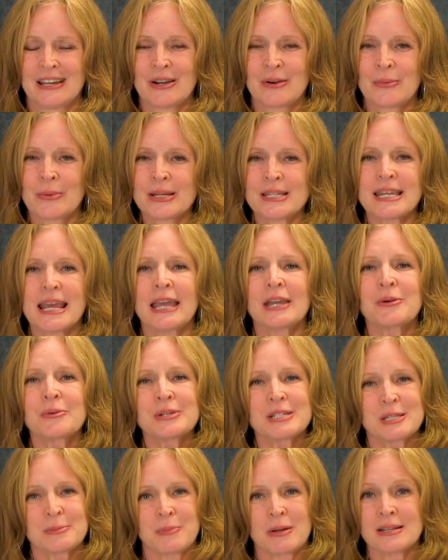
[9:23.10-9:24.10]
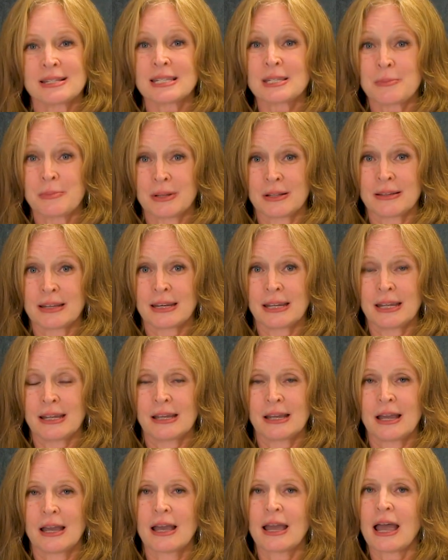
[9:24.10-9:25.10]
We take responsibility,
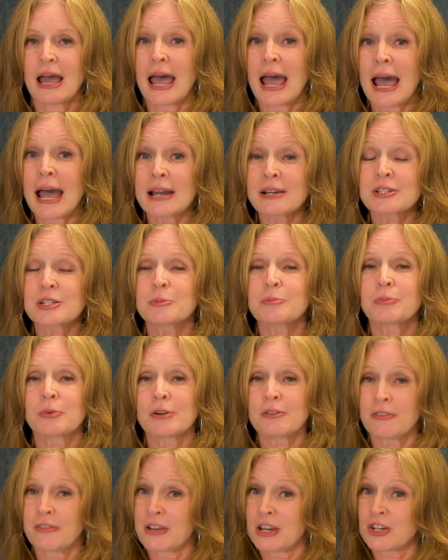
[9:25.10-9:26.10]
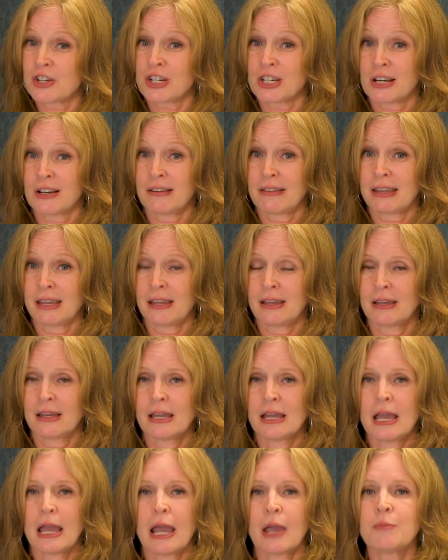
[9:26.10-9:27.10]
act professionally,
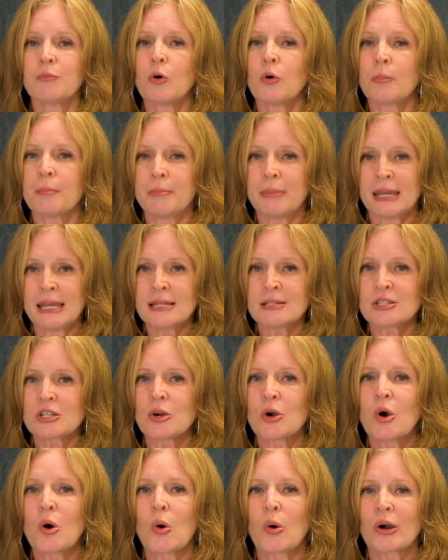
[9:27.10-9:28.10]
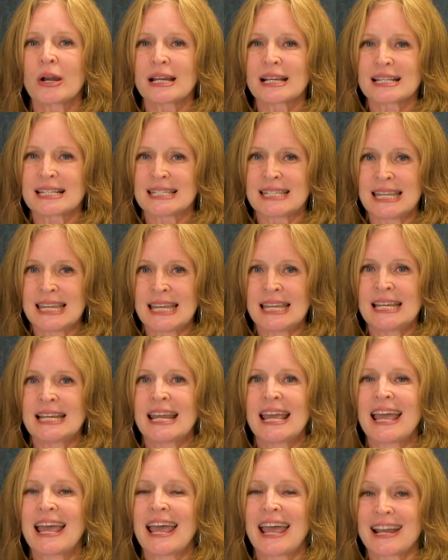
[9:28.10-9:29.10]
and will meet or exceed
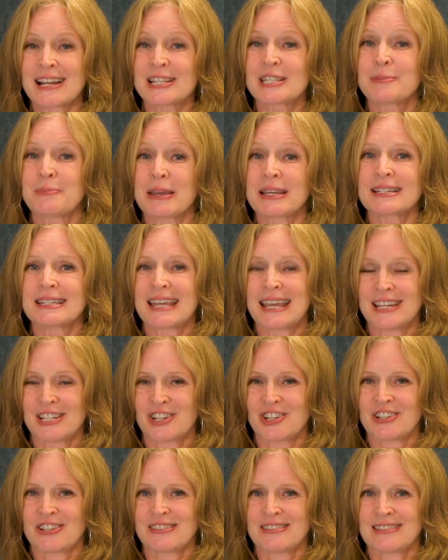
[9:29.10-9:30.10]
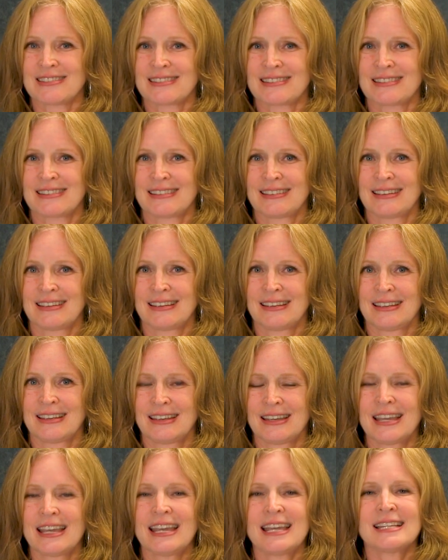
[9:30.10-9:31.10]
expectations.
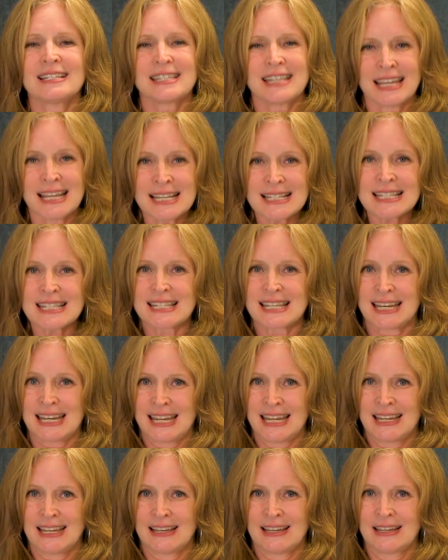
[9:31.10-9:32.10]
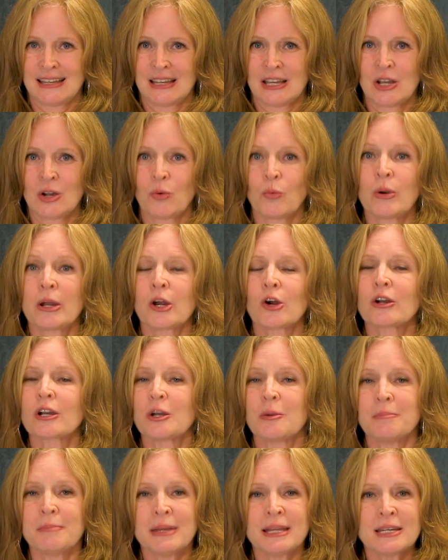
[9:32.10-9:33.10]
Intensity. We are
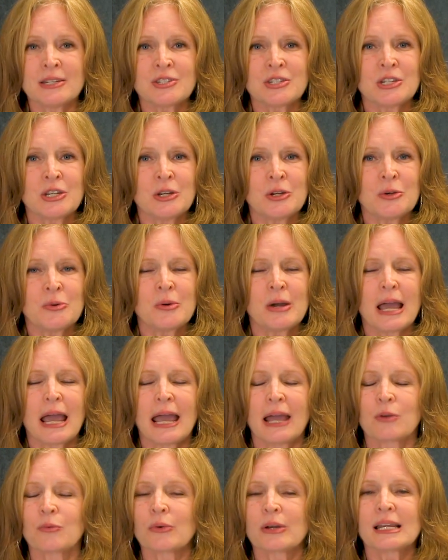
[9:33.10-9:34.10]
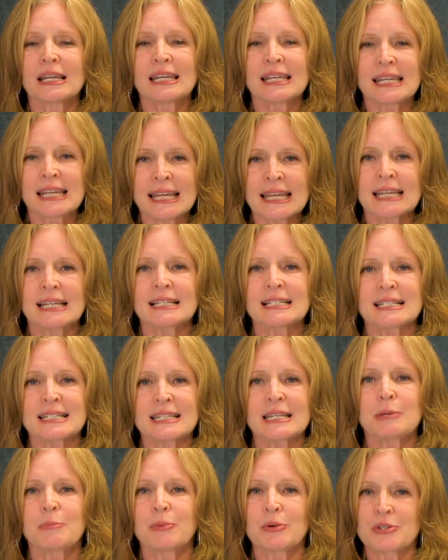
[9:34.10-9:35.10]
committed to and
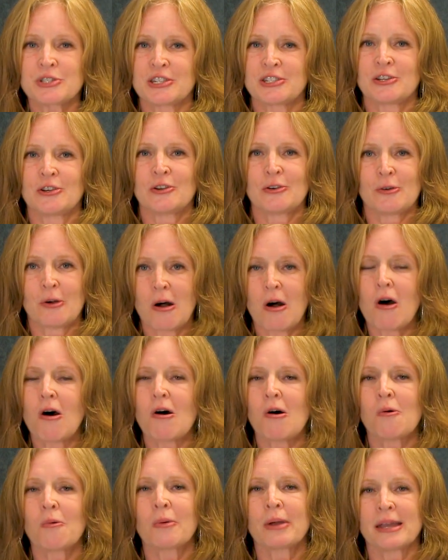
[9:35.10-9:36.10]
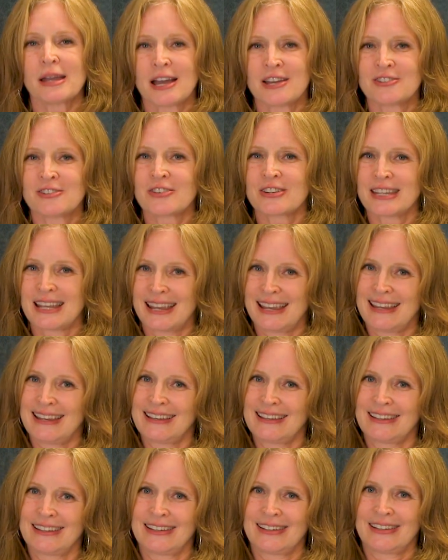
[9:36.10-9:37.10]
relentlessly pursue all we undertake.